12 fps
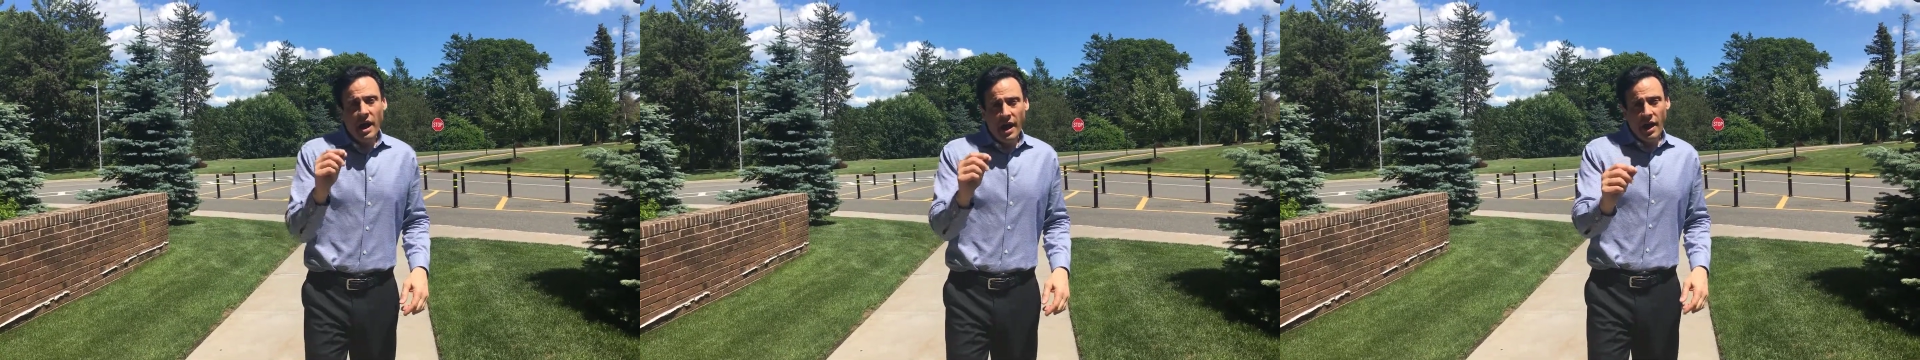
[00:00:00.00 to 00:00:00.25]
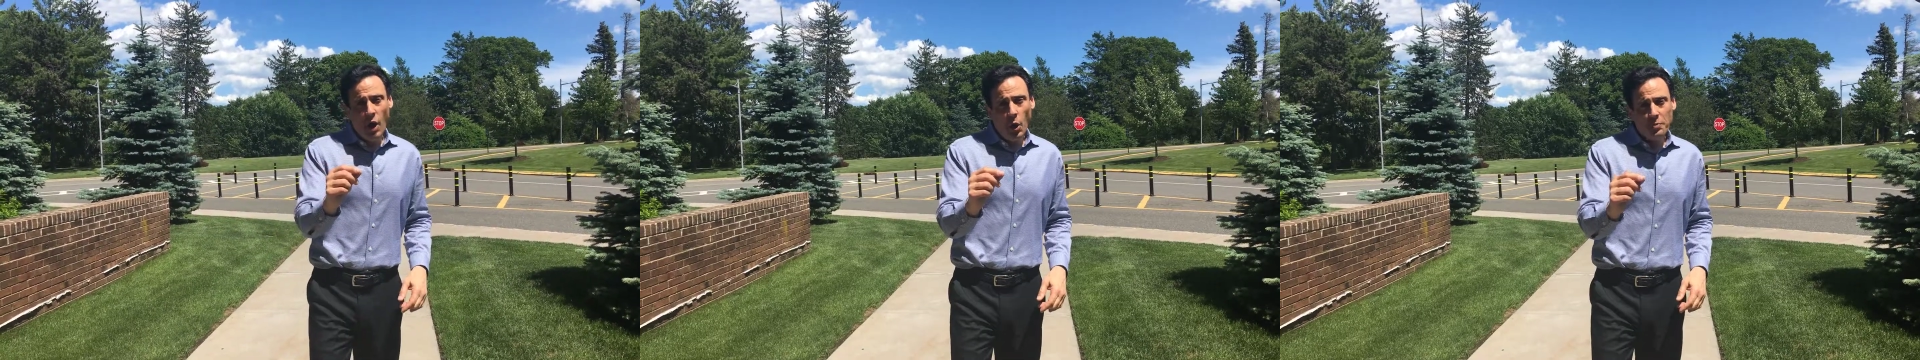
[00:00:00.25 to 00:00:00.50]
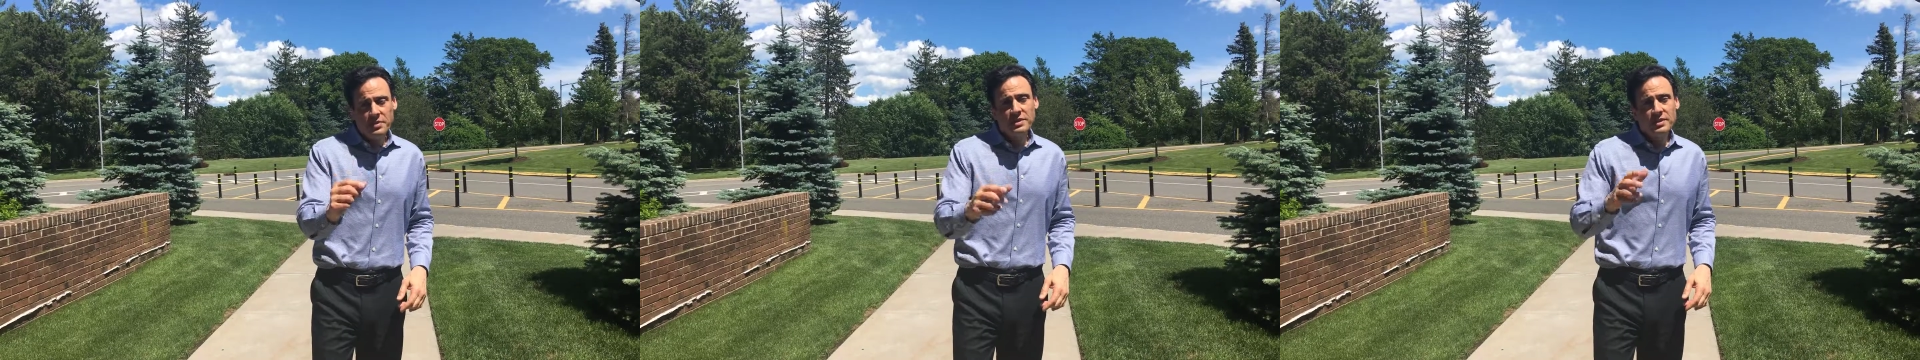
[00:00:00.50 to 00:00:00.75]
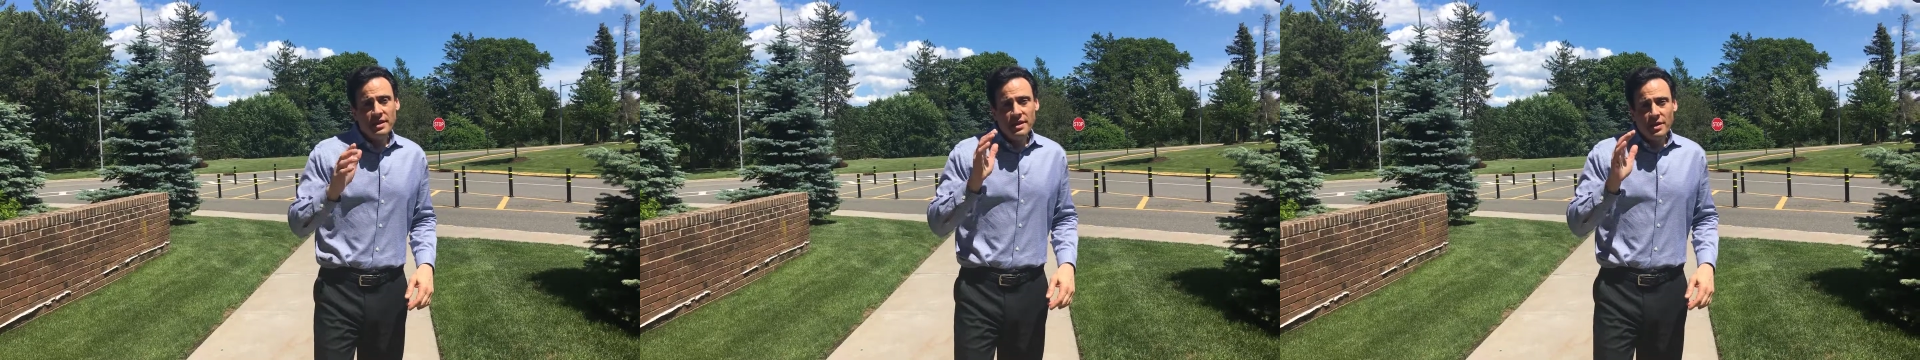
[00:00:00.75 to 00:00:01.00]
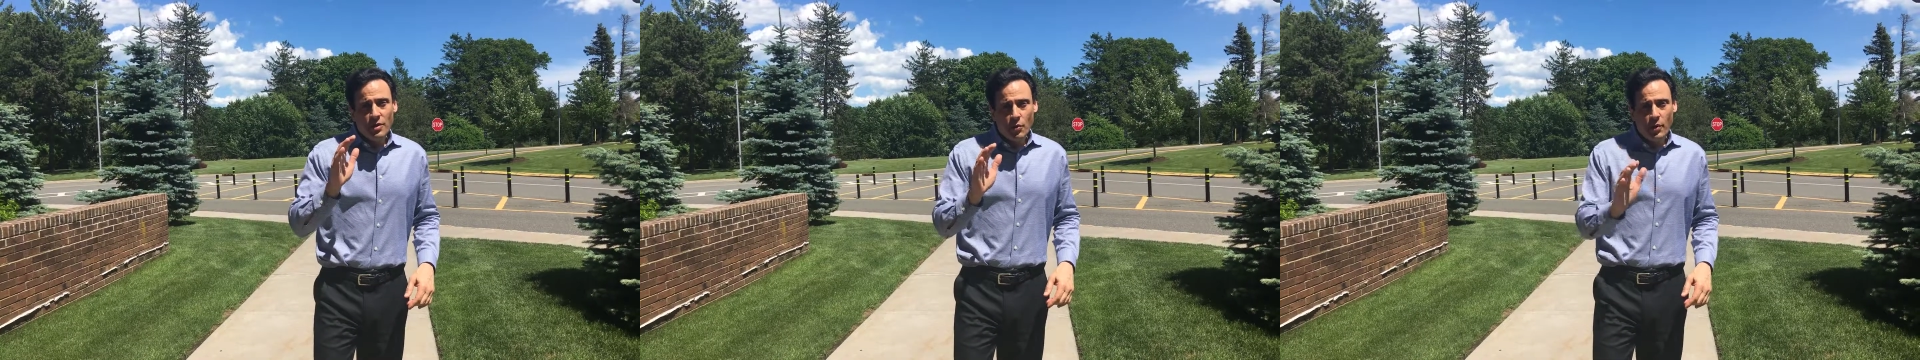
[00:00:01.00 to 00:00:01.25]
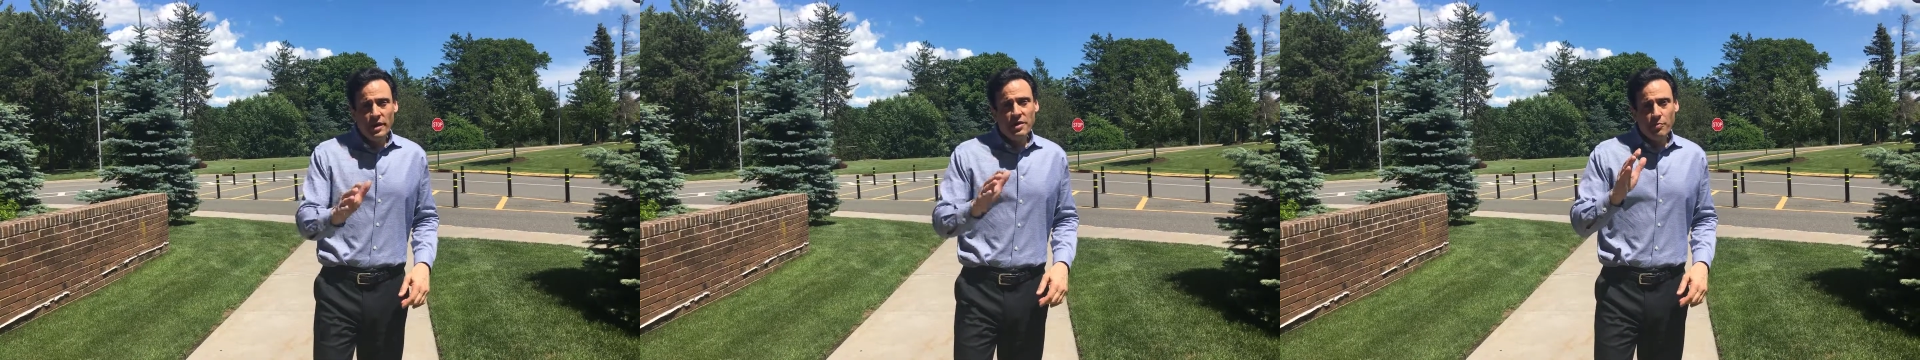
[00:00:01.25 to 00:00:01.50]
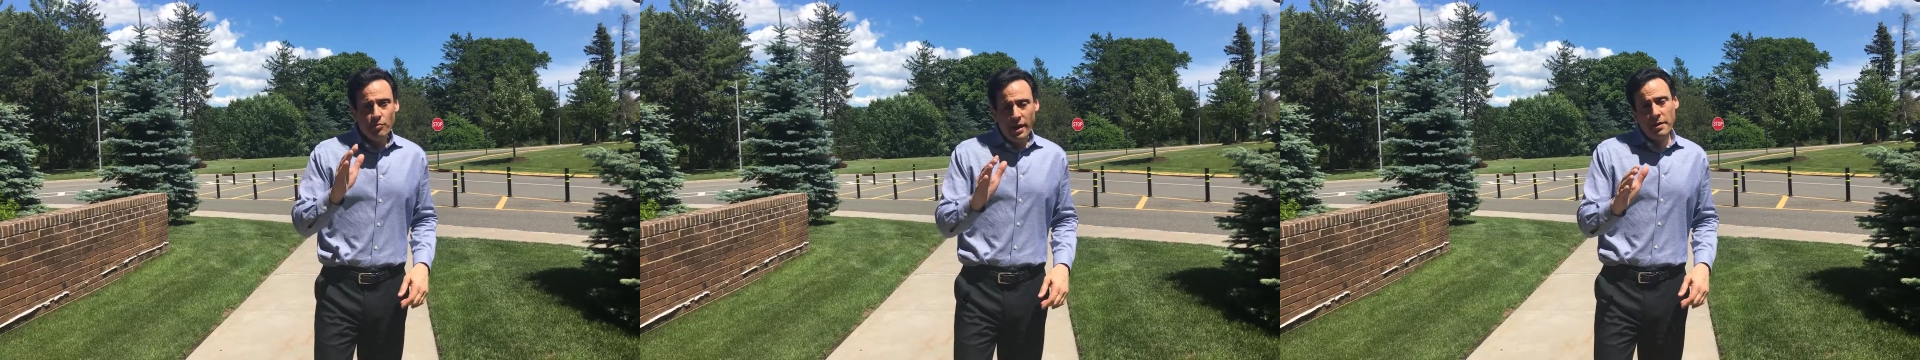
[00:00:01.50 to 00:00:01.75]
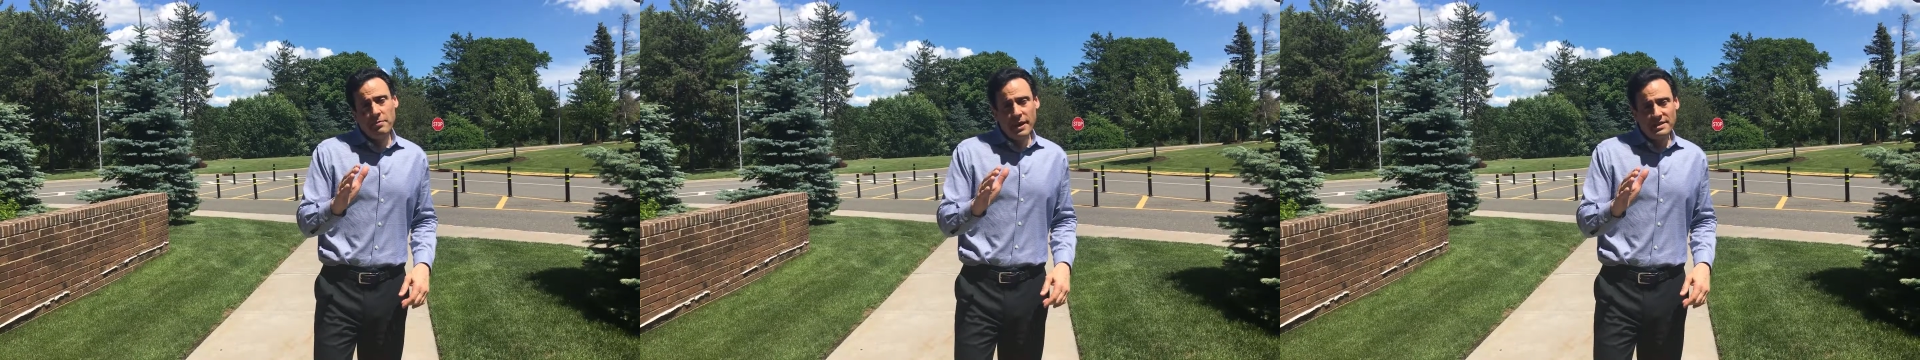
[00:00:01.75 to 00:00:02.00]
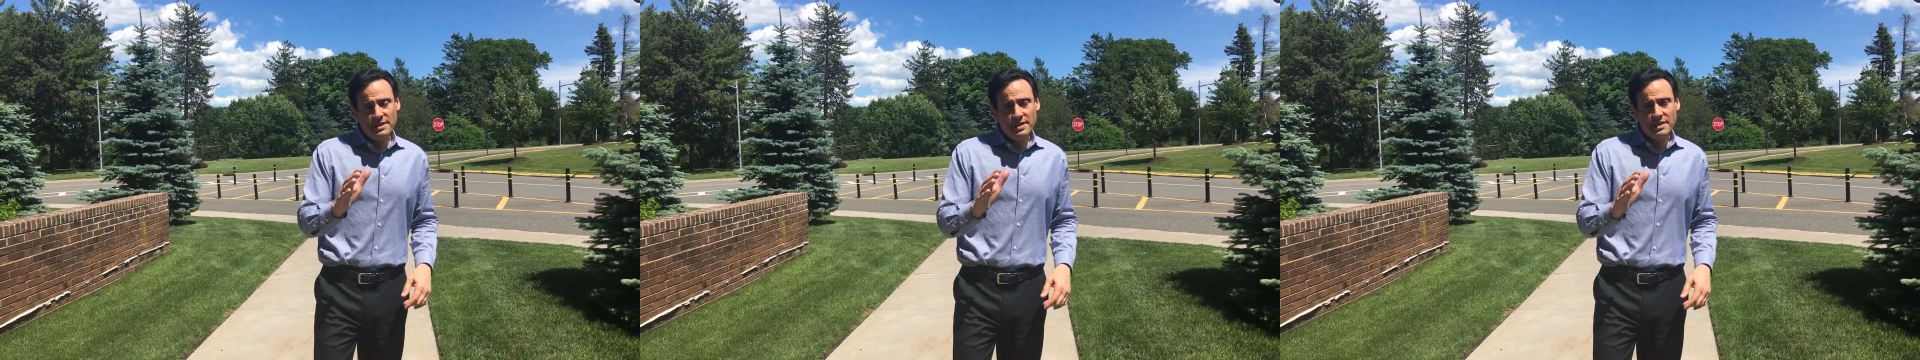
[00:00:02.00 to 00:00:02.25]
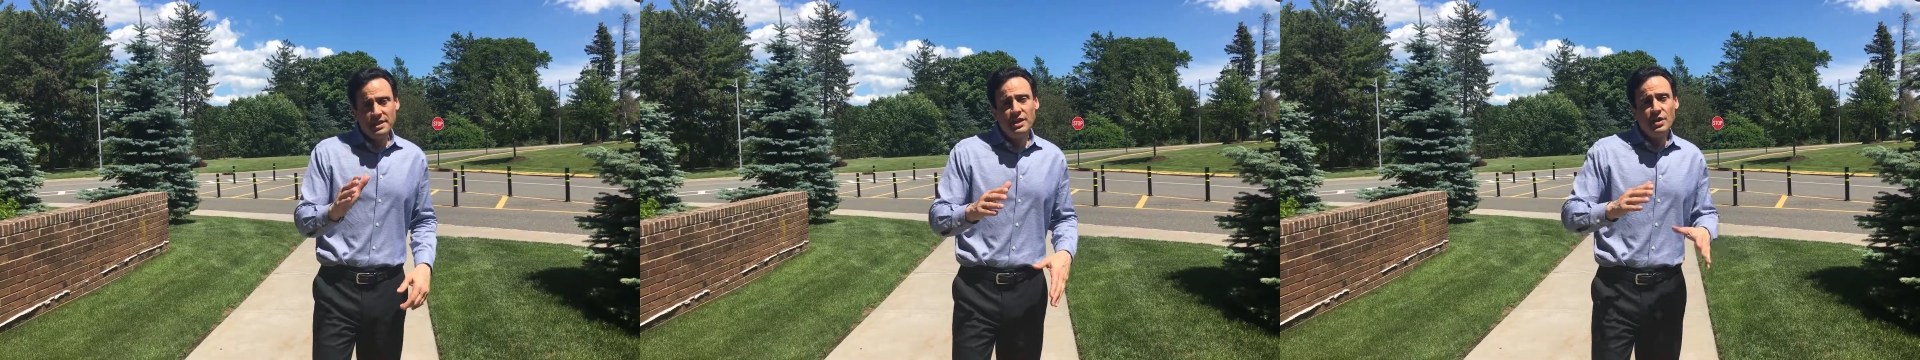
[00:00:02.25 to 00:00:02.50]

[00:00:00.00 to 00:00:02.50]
helps with brain plasticity